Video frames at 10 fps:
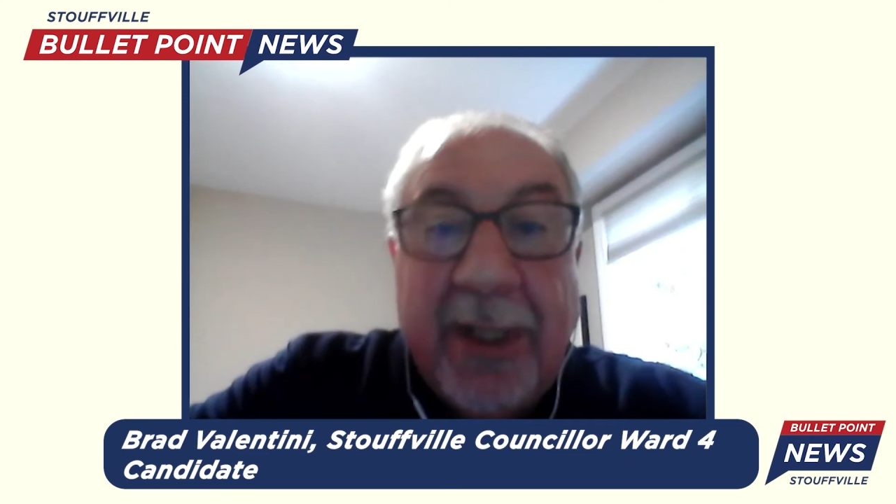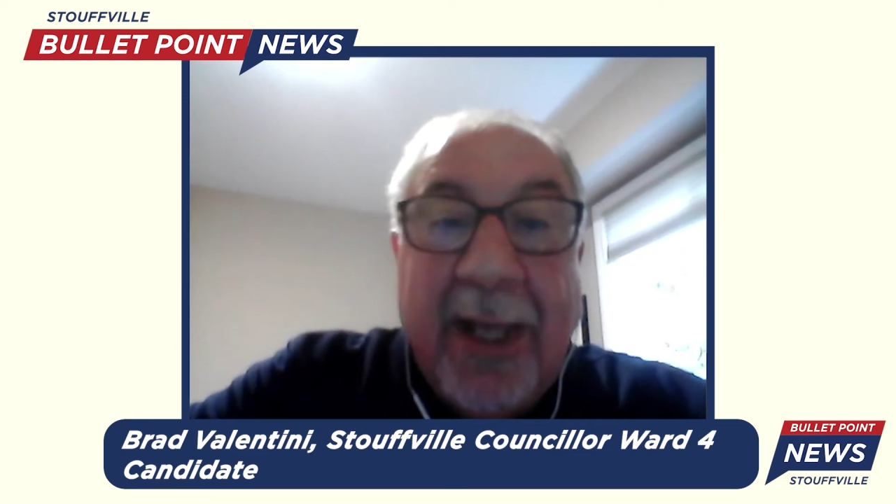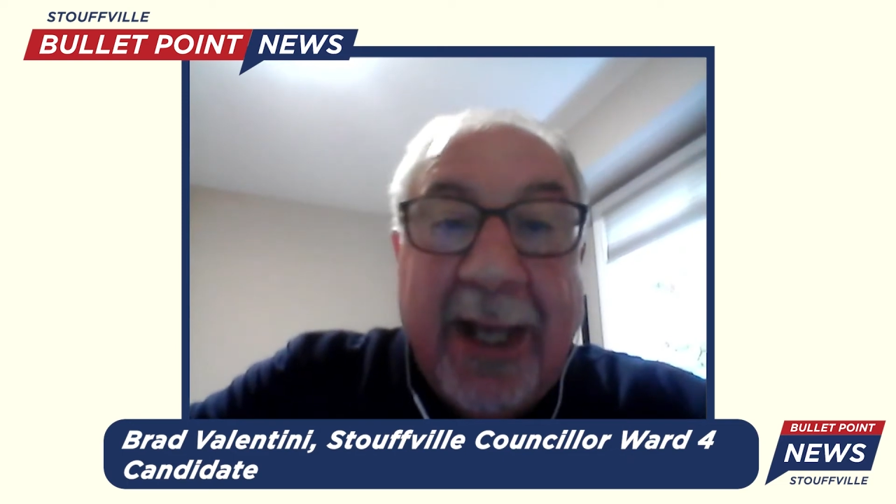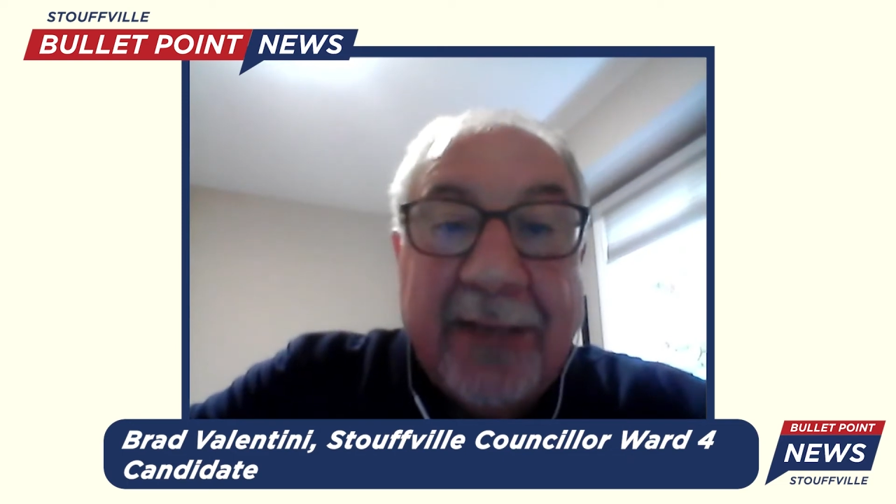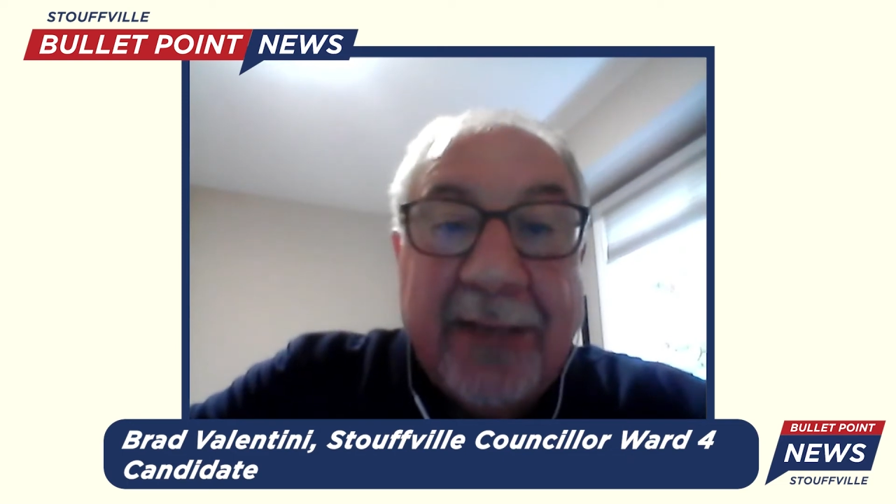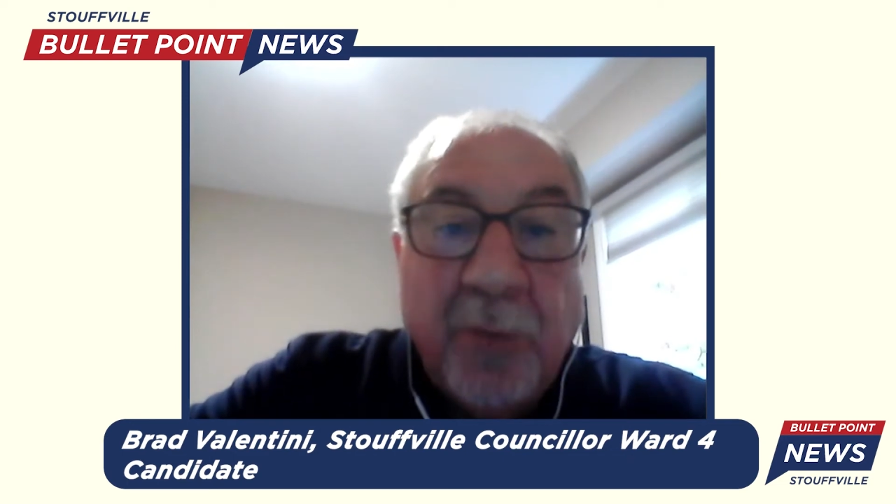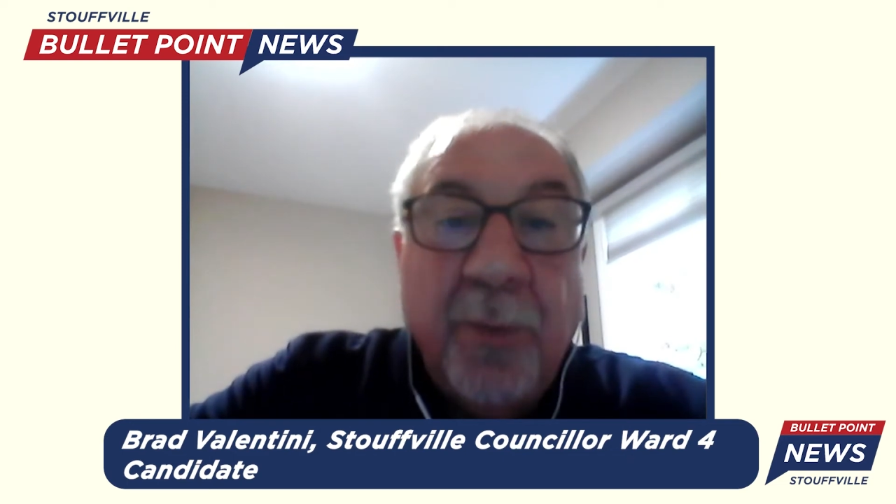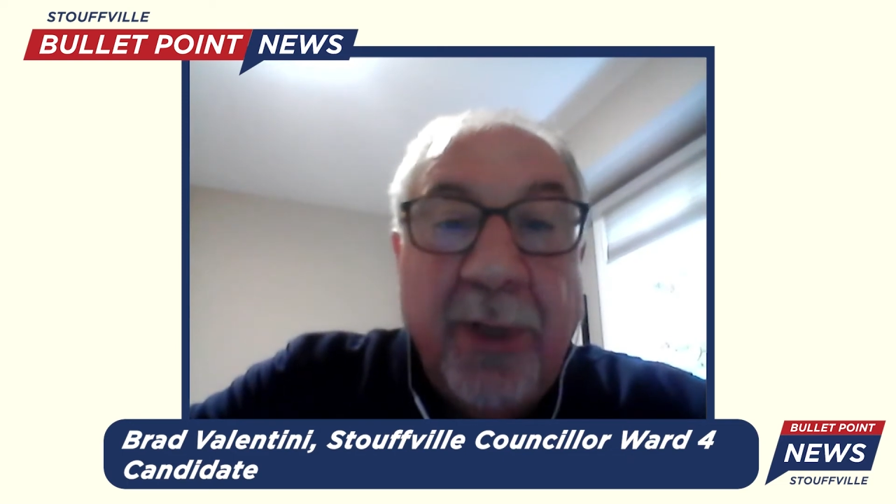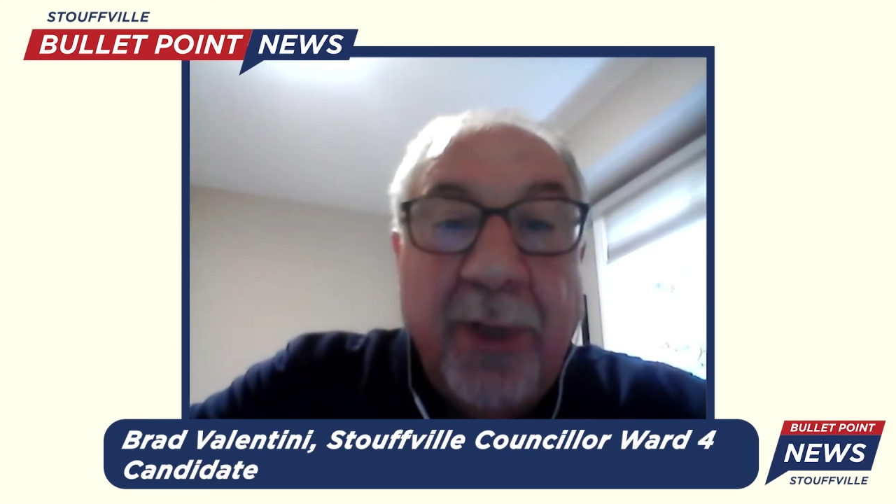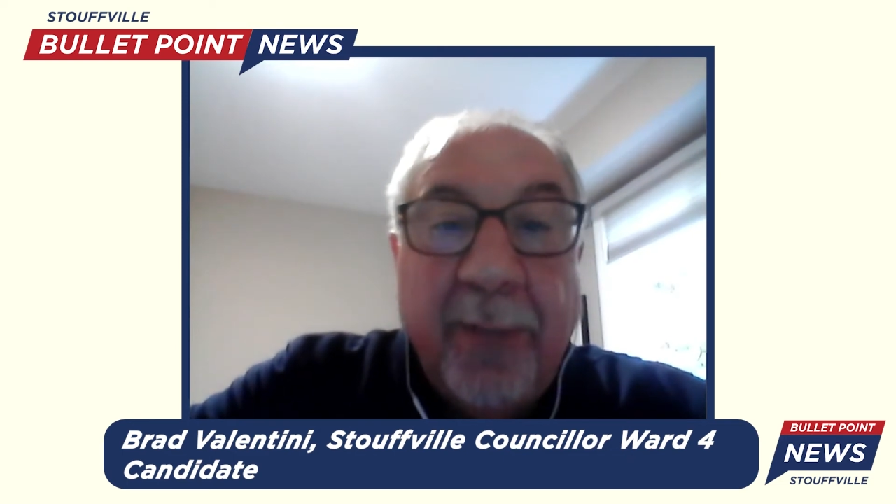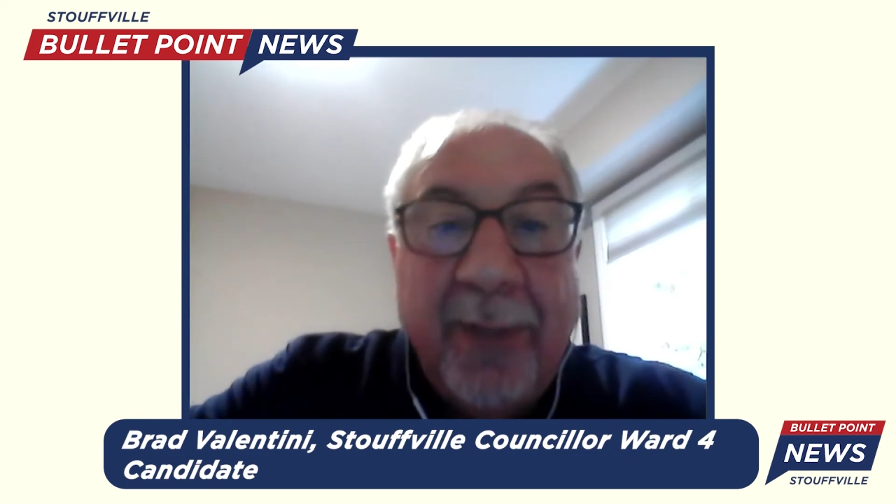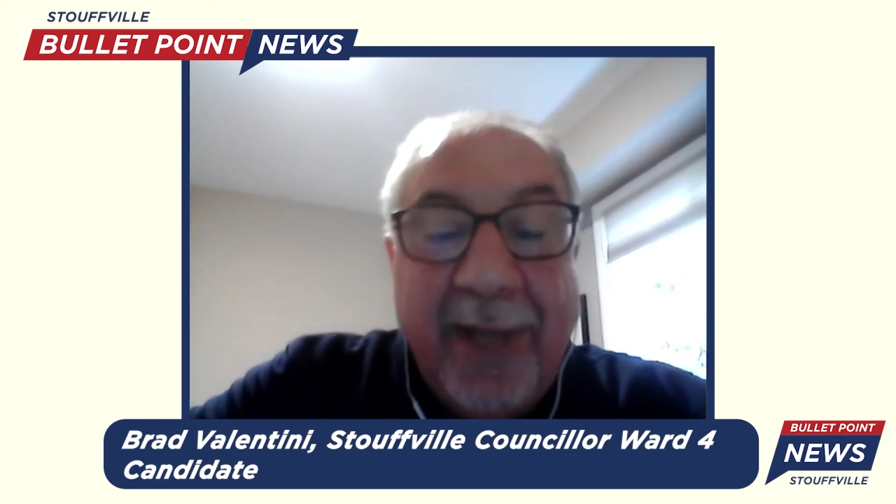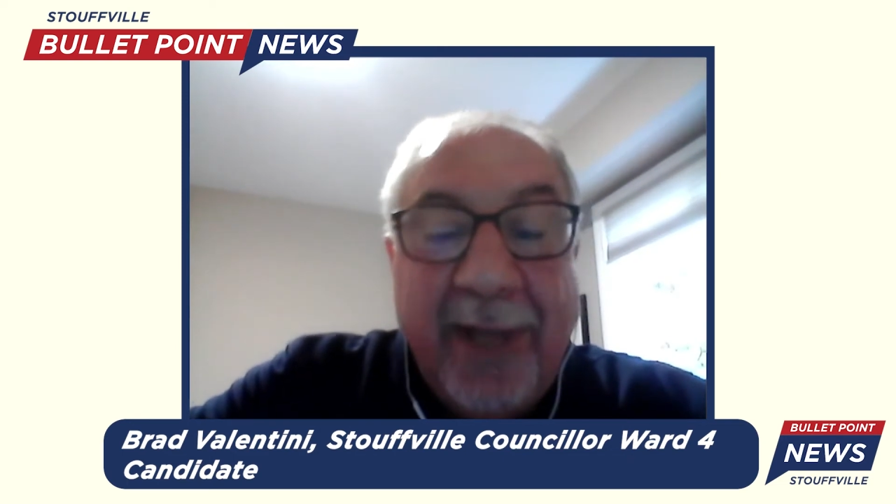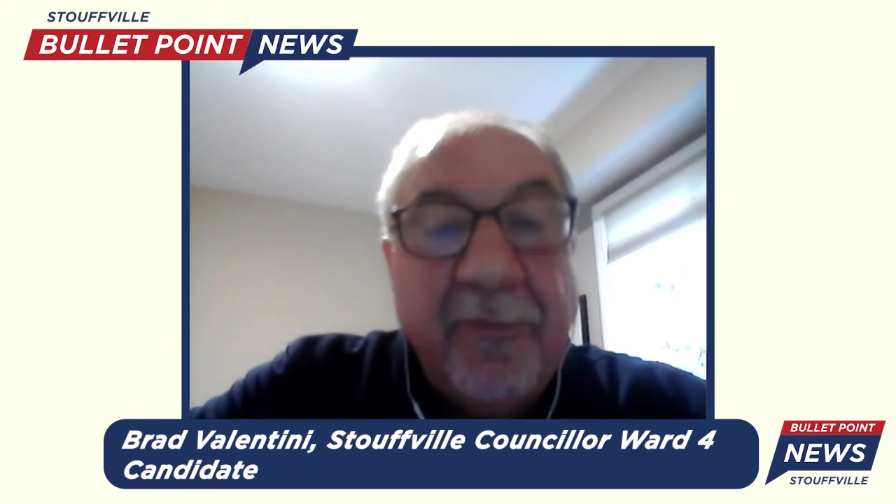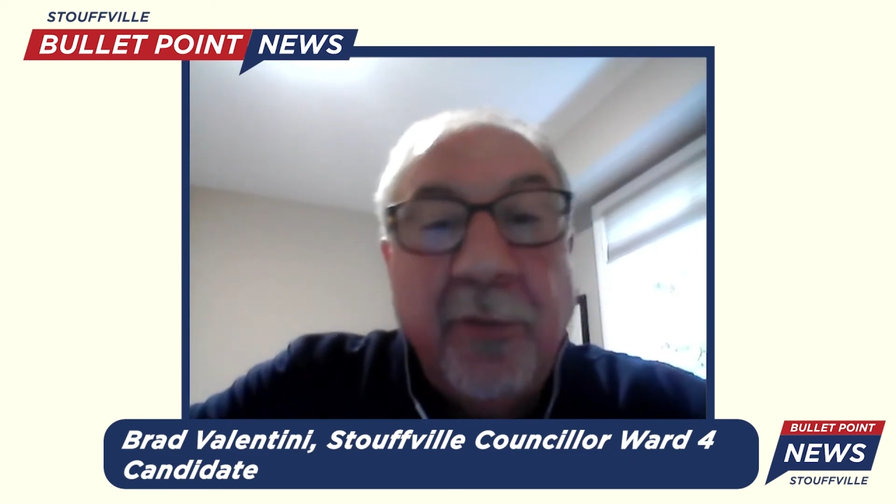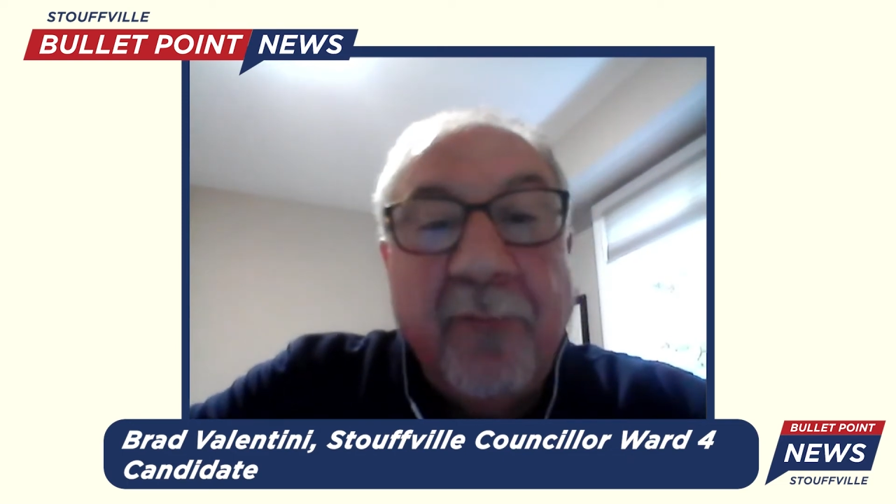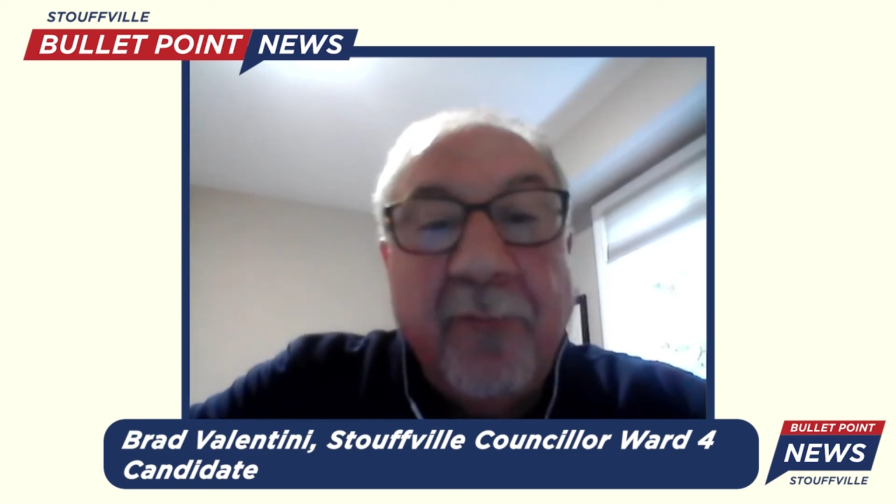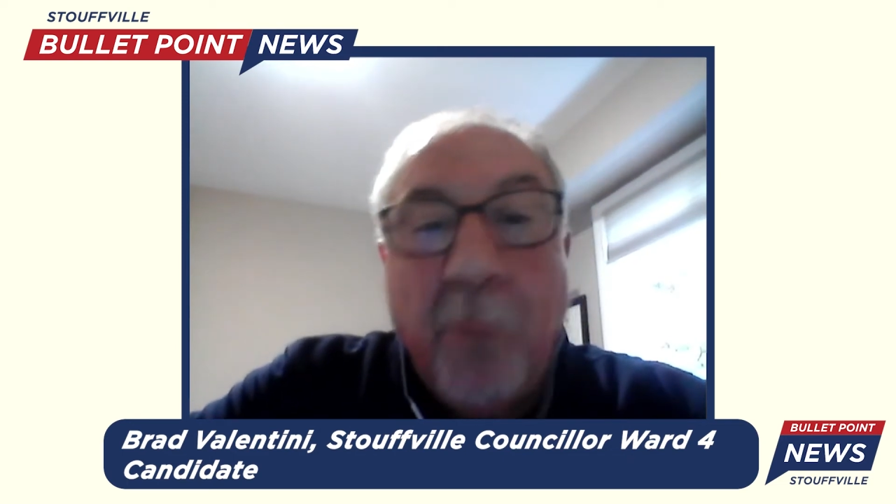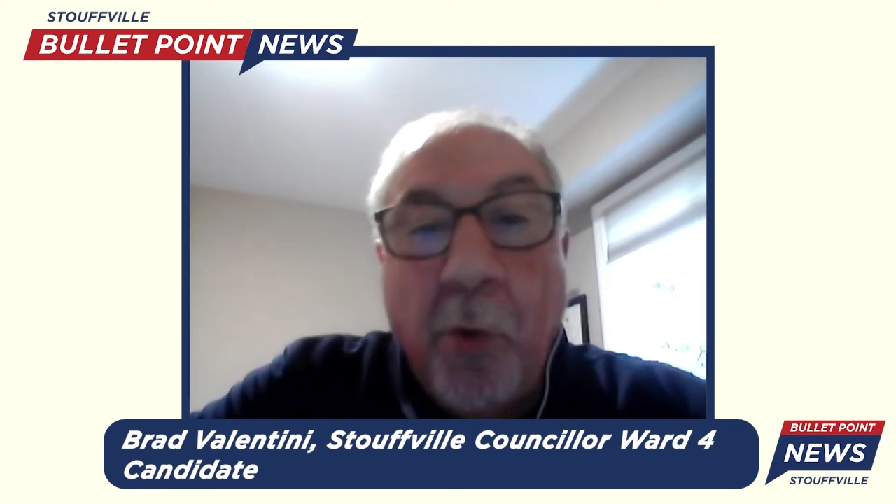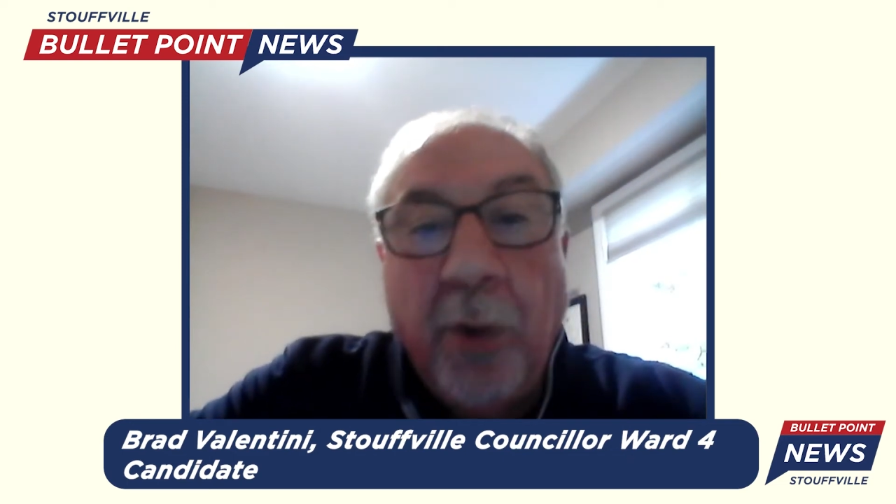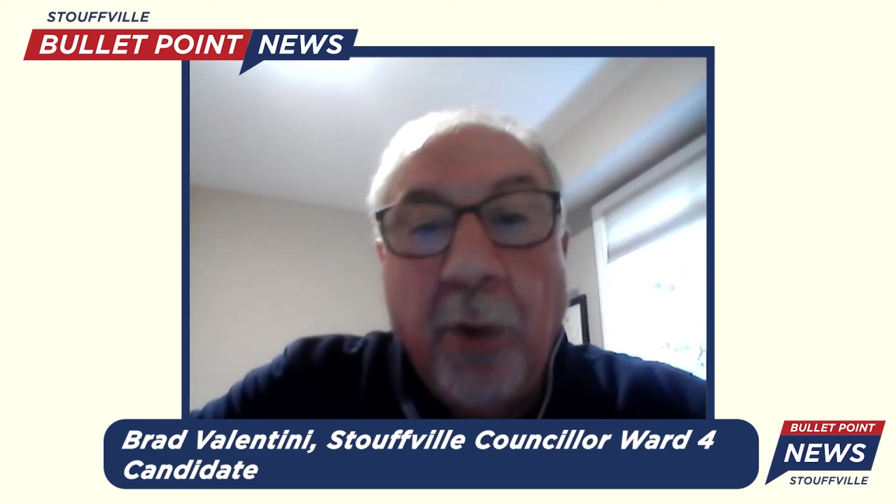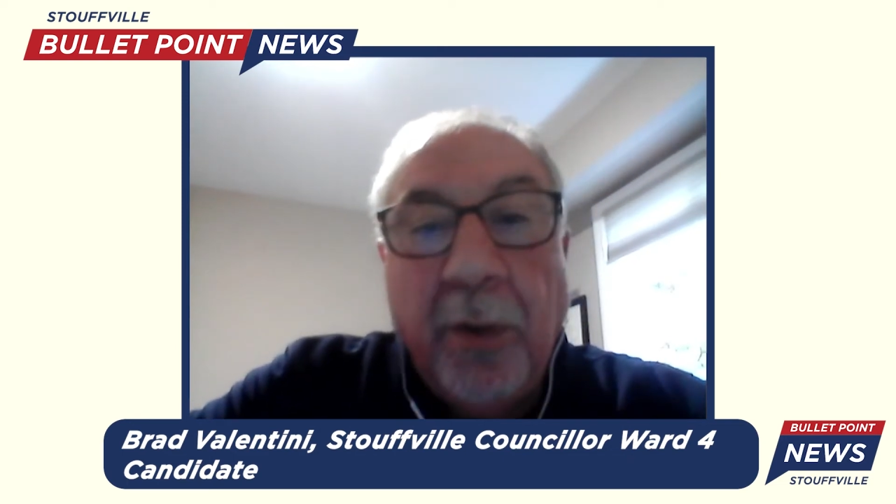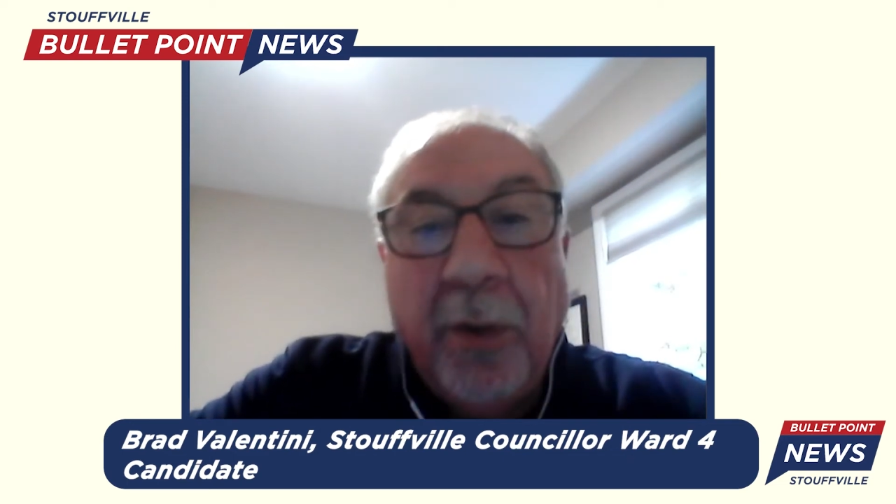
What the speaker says: has opened up an avenue of more